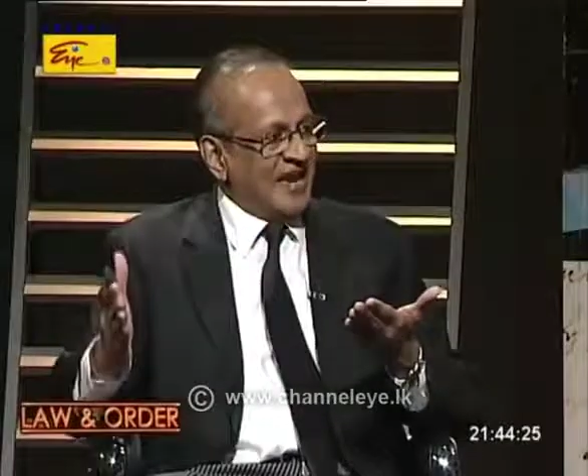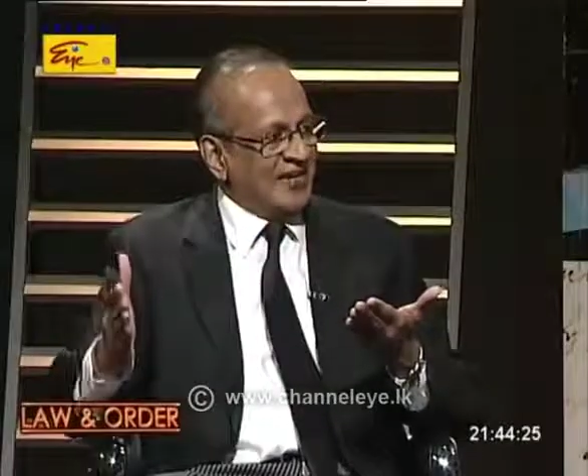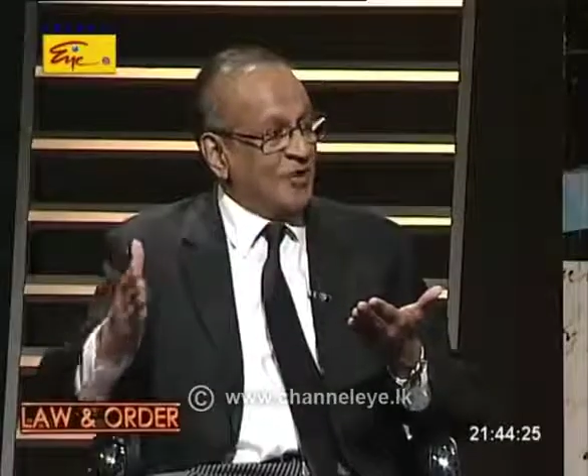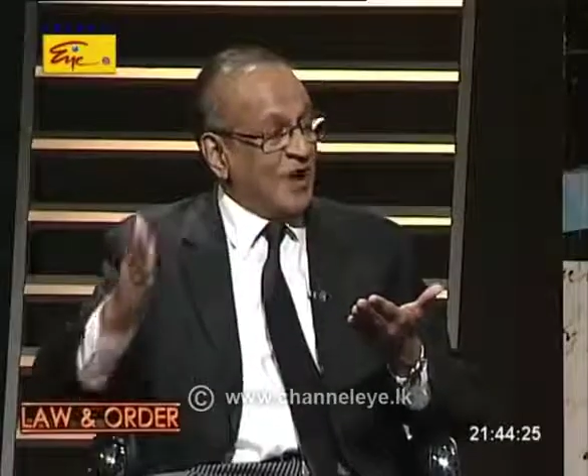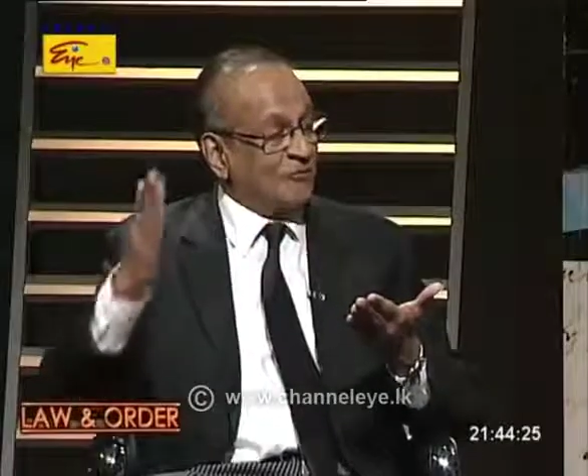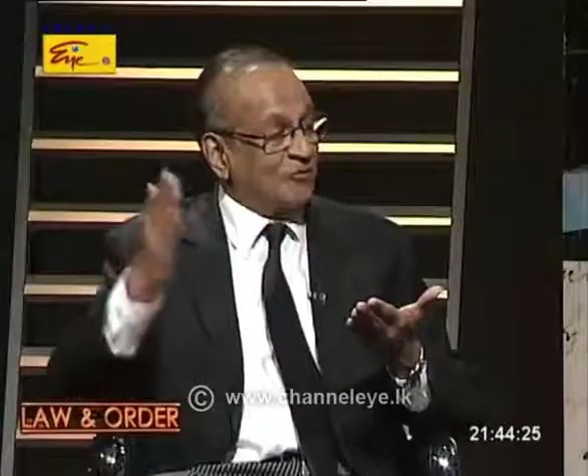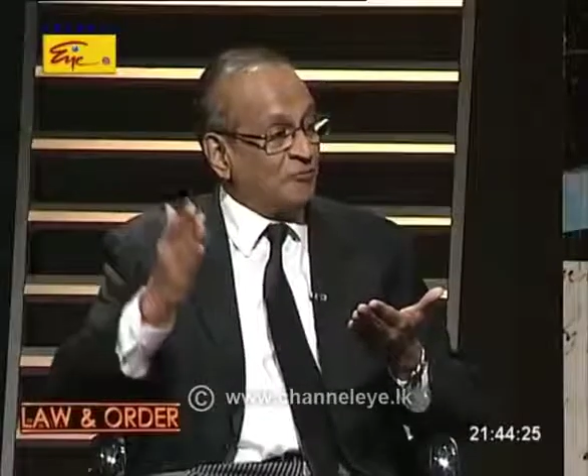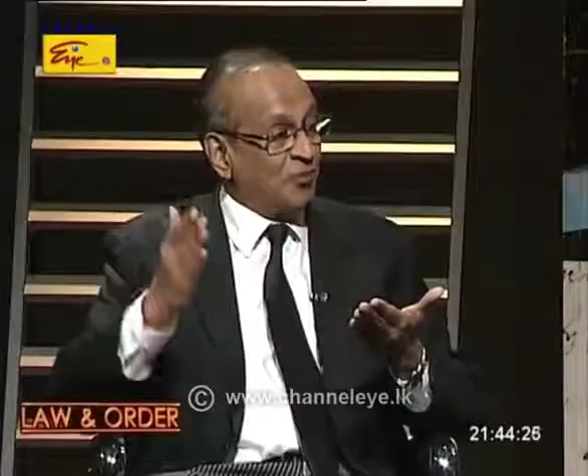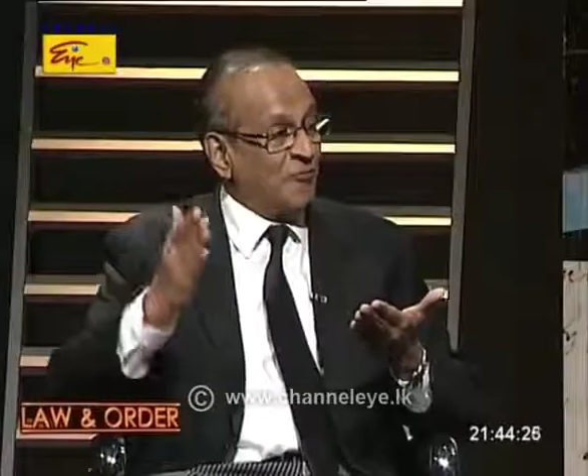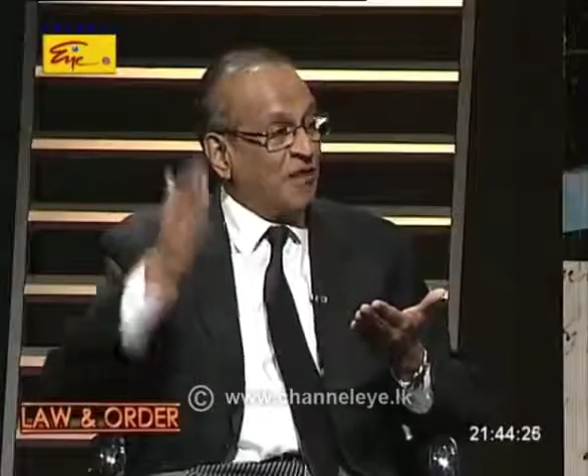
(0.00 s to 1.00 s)
And you have to
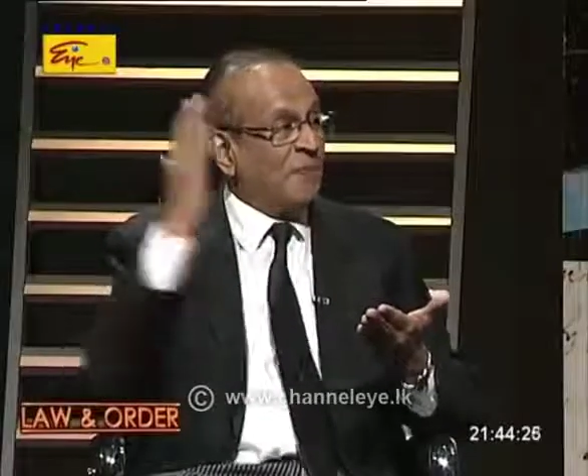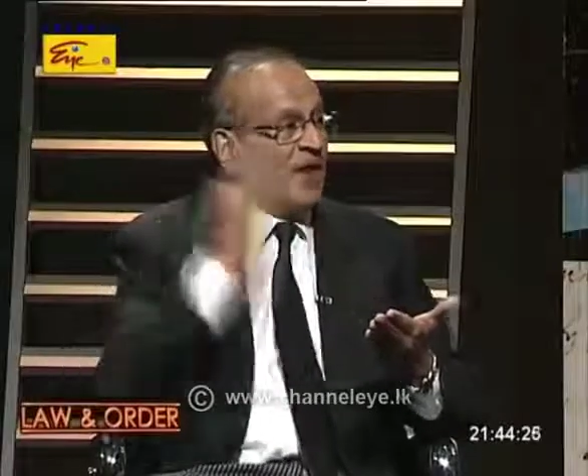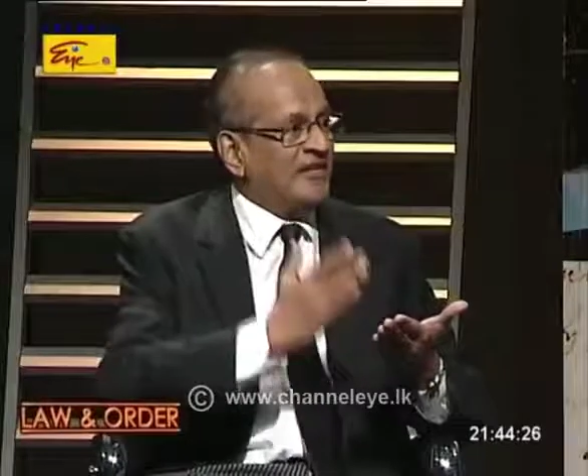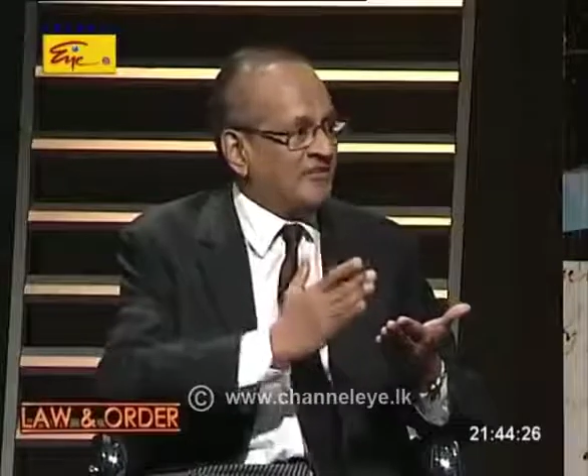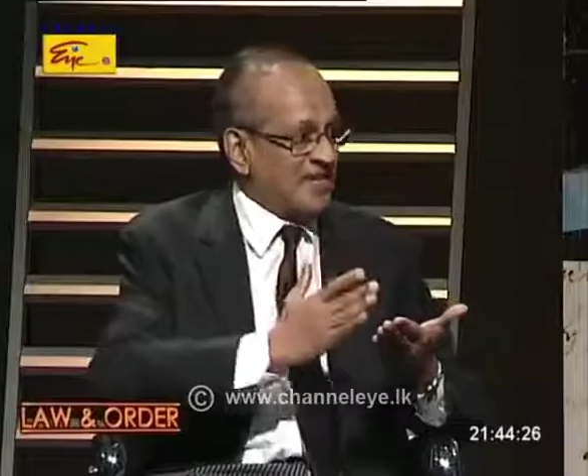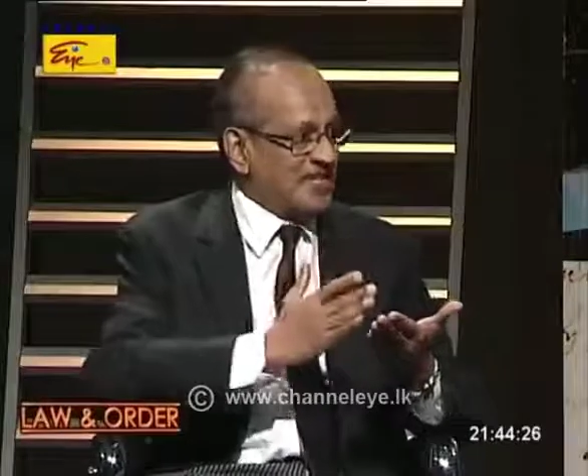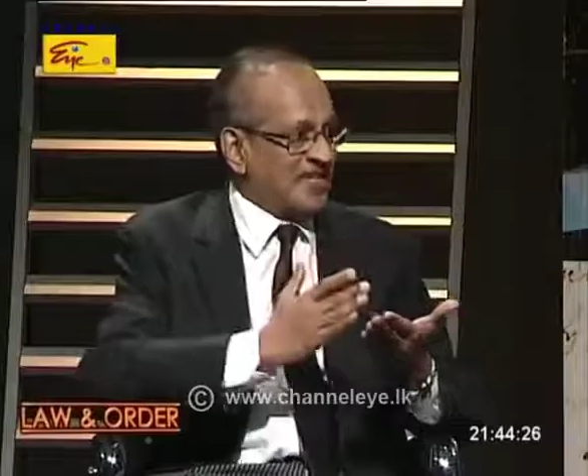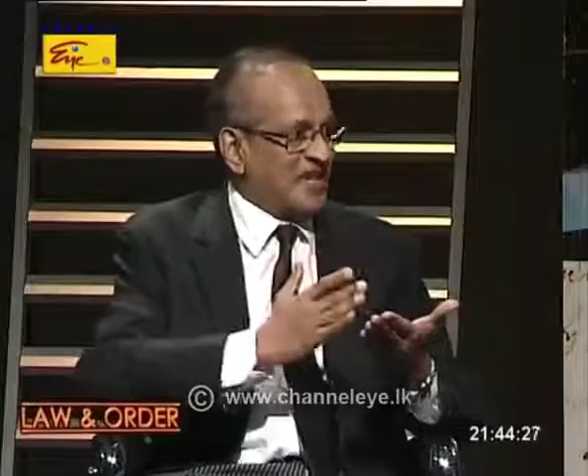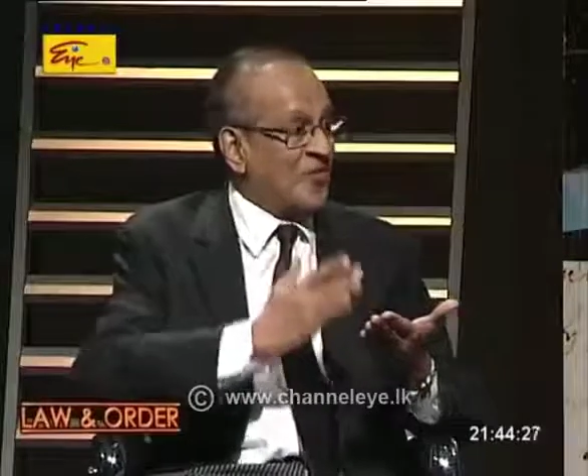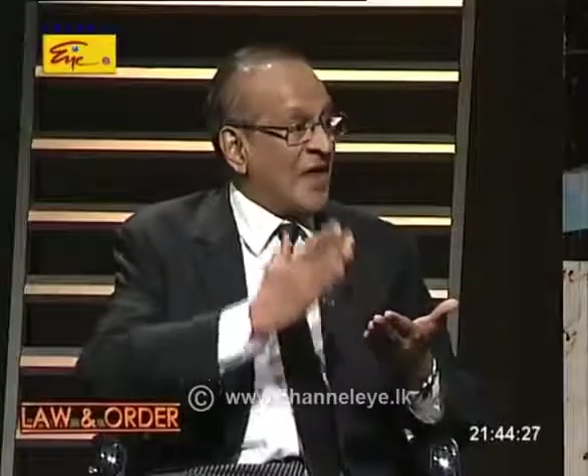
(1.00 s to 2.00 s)
prove the
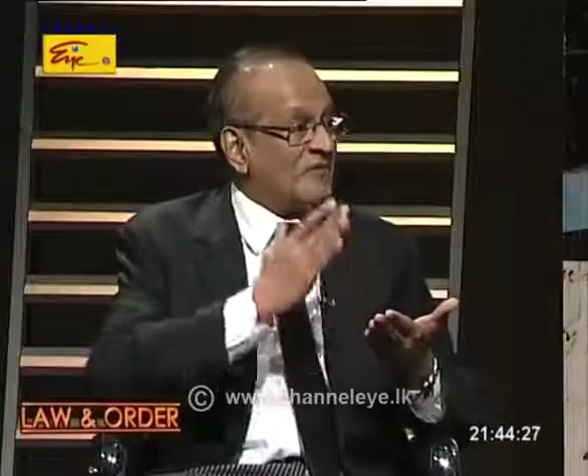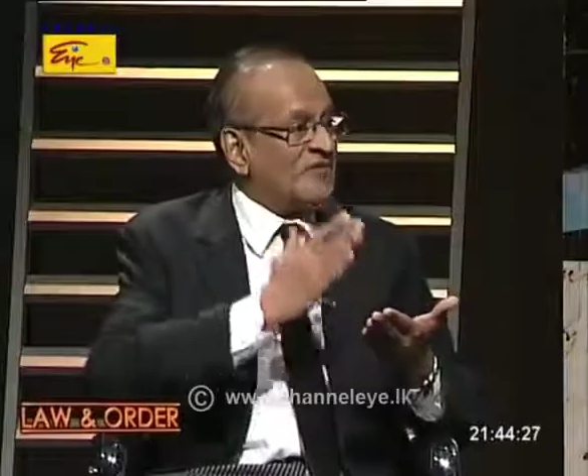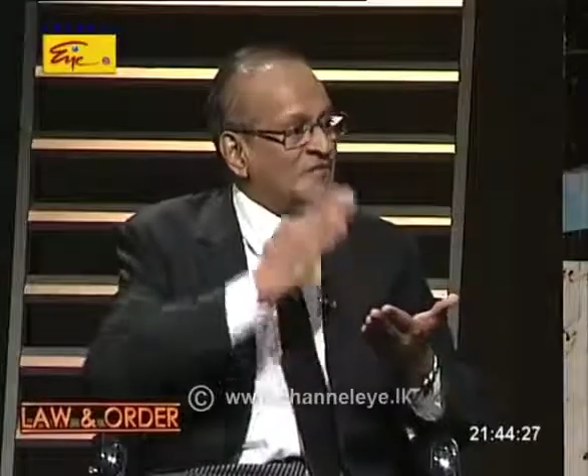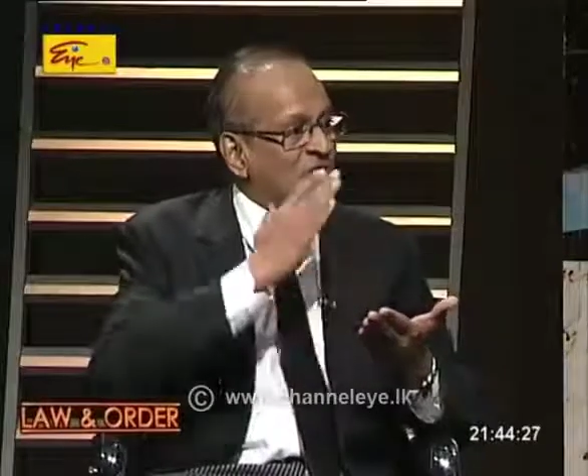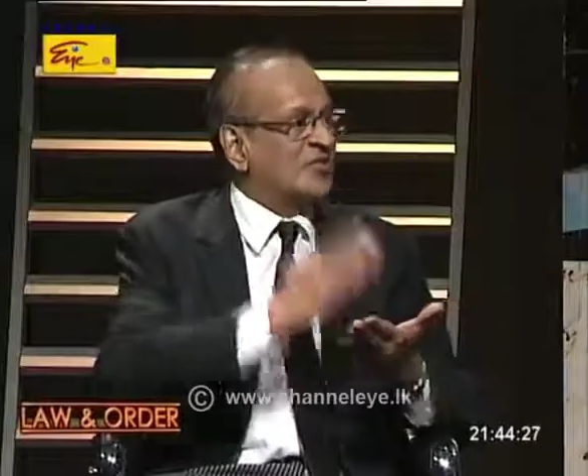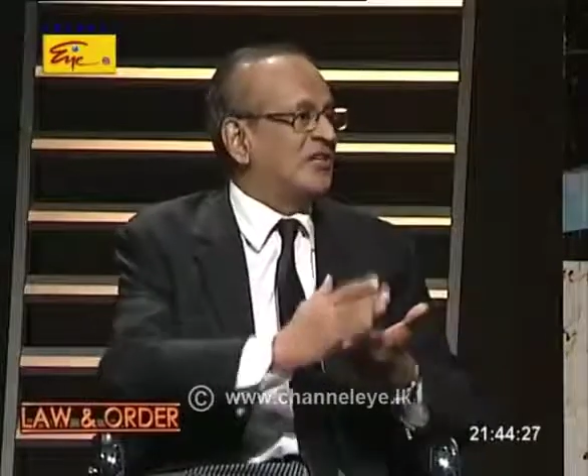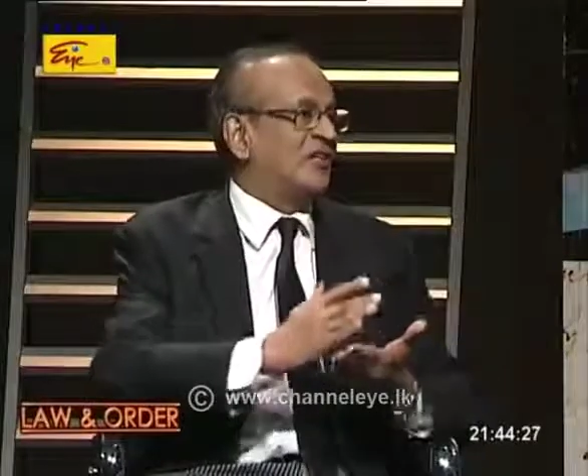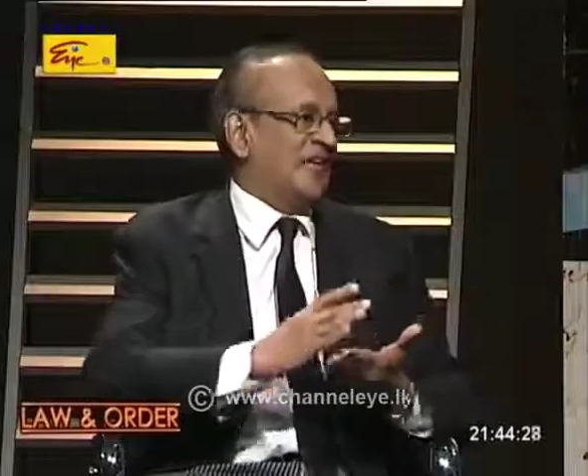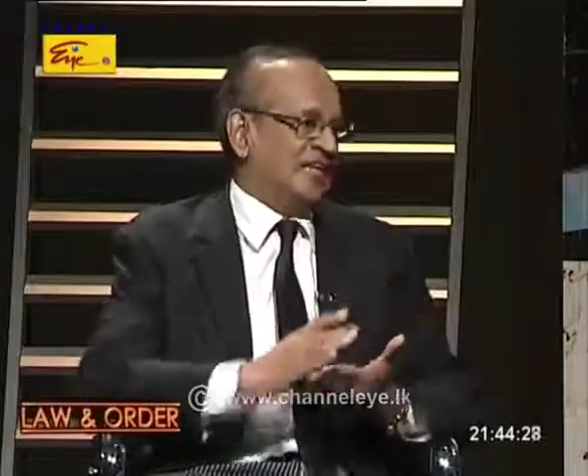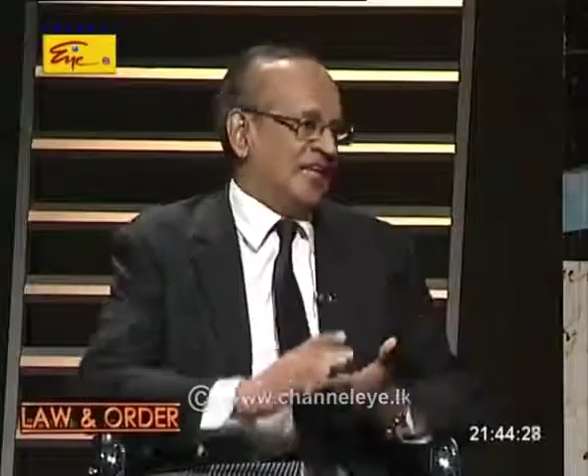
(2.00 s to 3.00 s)
penetration. Now that was the most
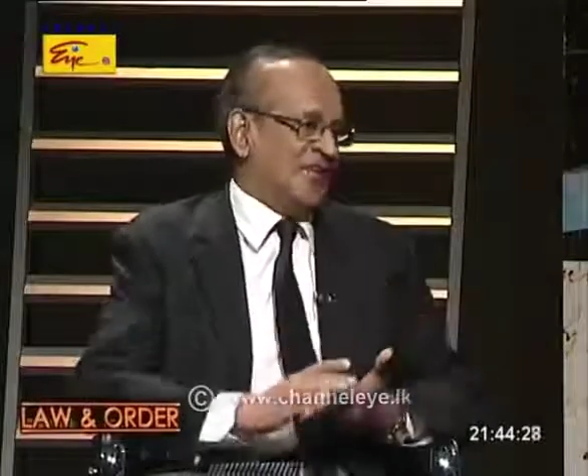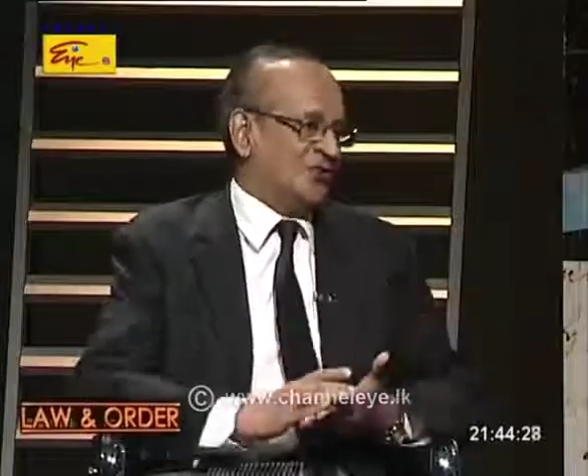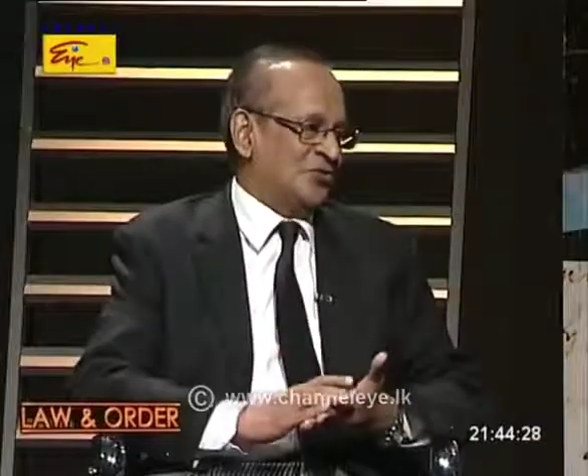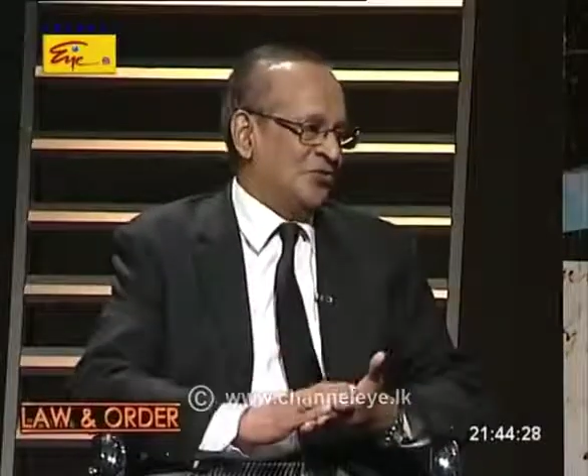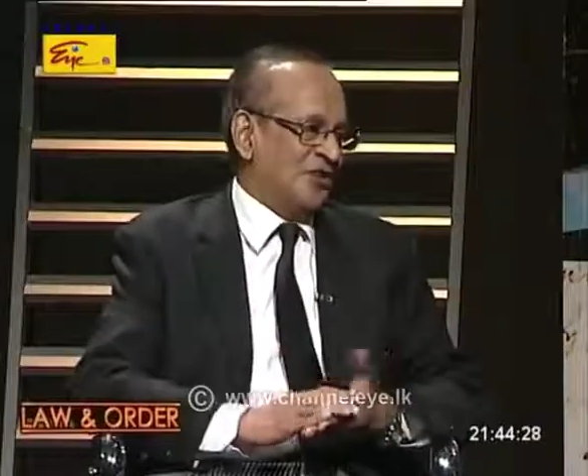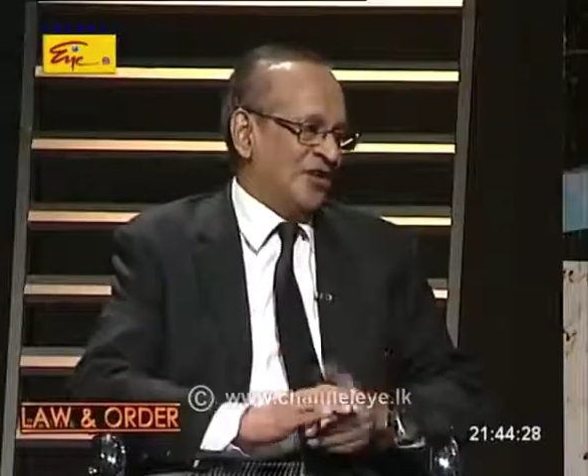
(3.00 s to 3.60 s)
difficult thing to